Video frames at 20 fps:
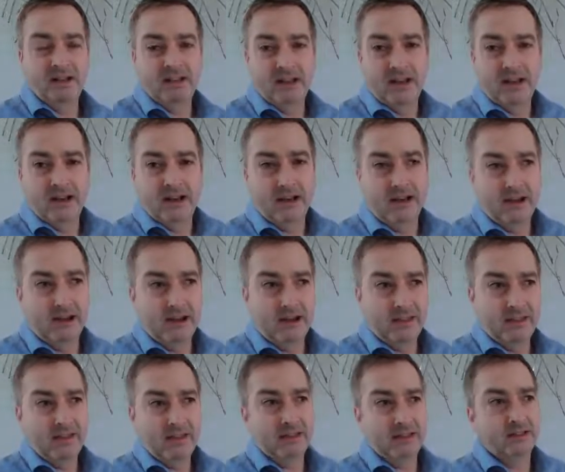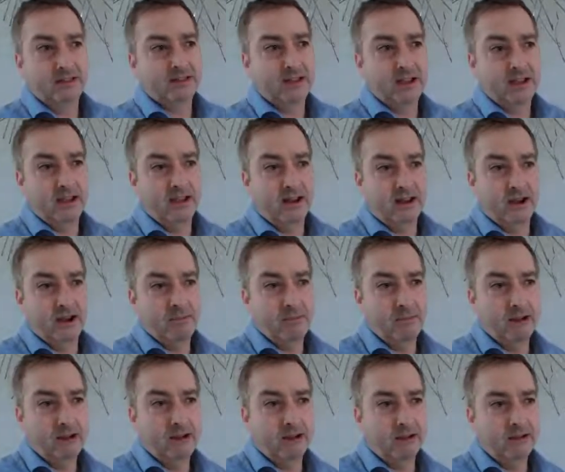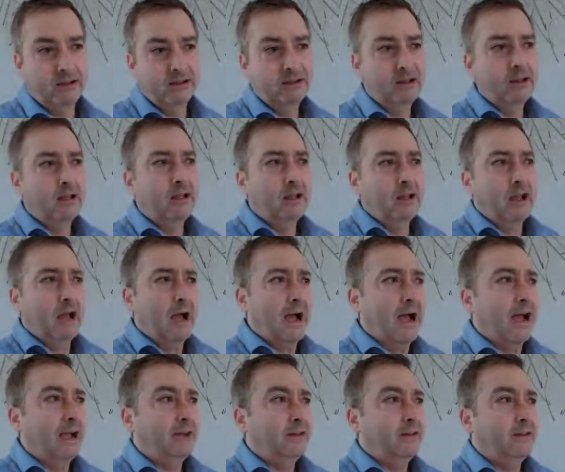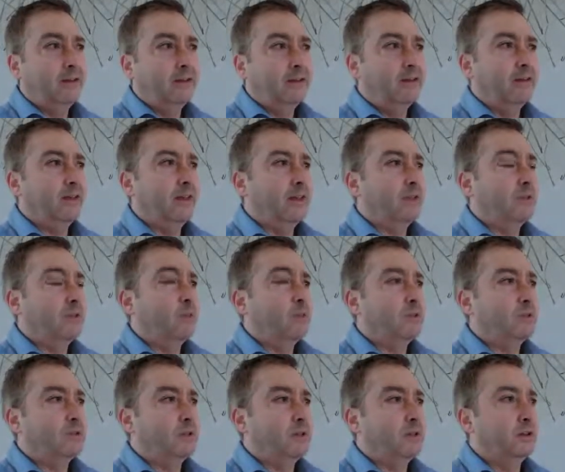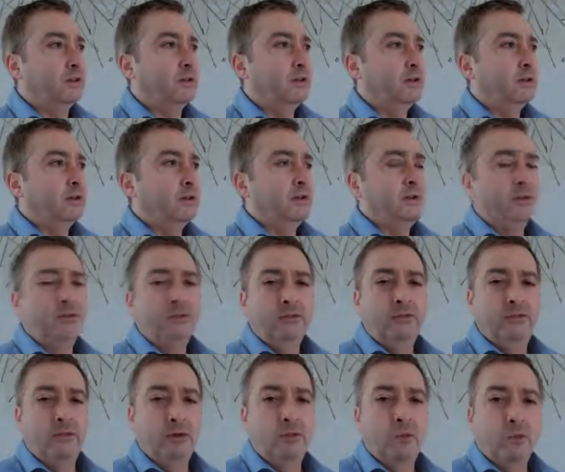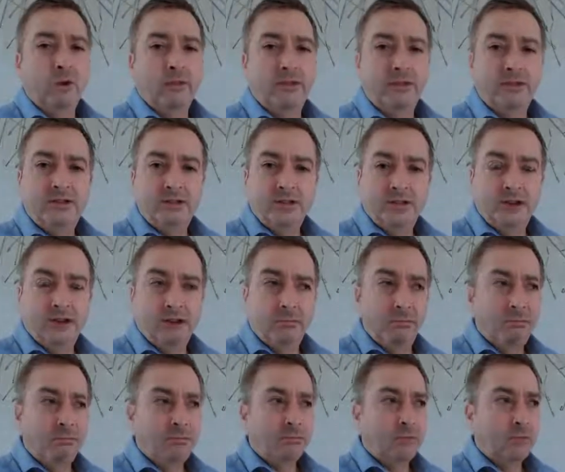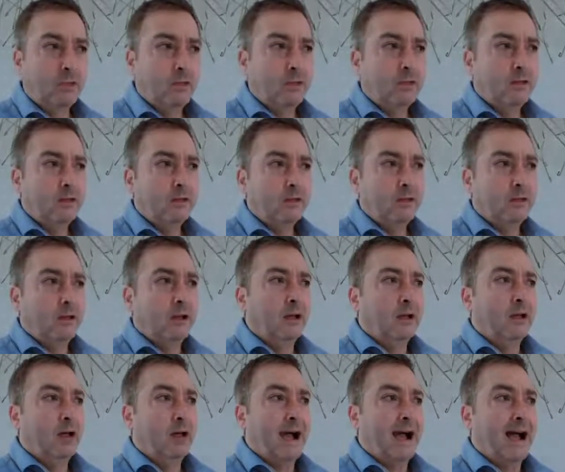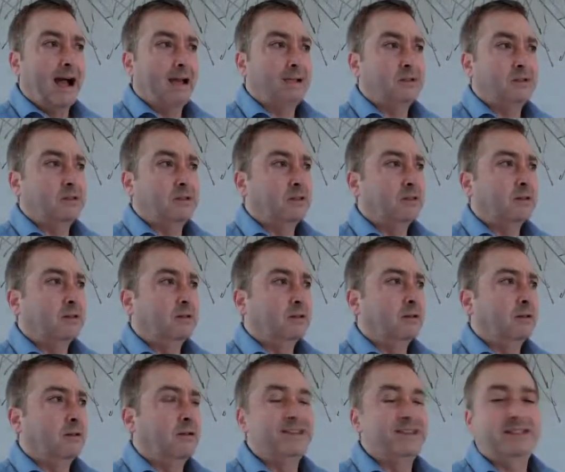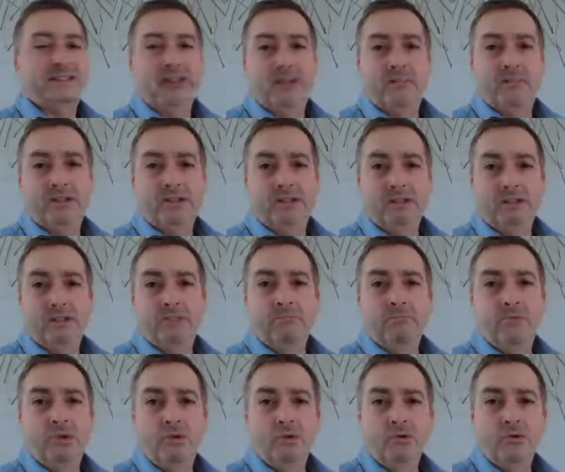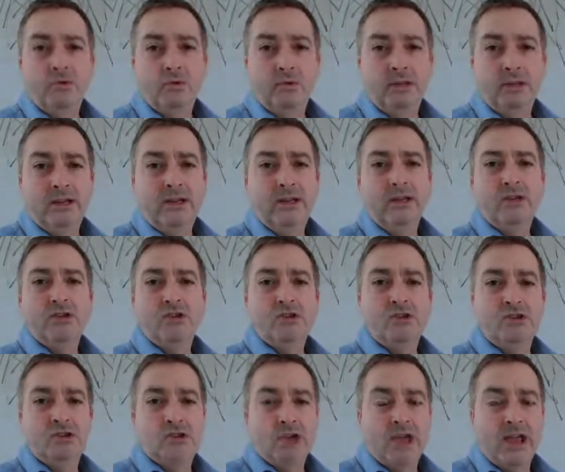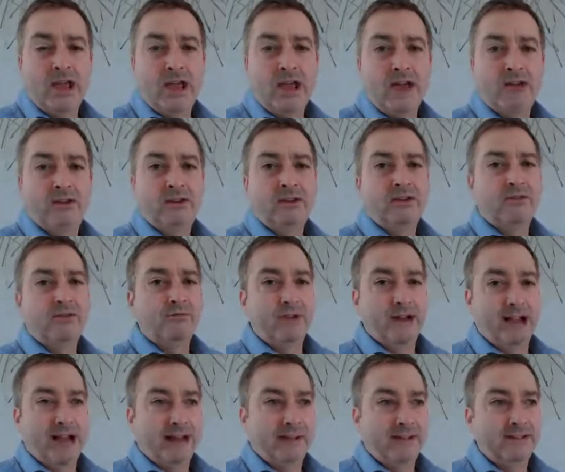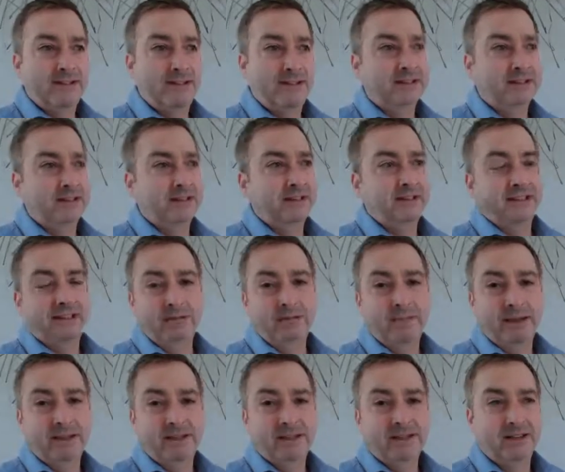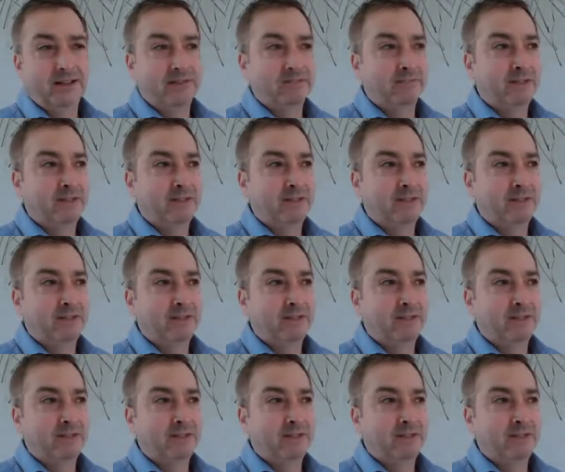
by saying hi, they say hi back, and then you want to do what they term as establishing a mutually shared reality. It's a little bit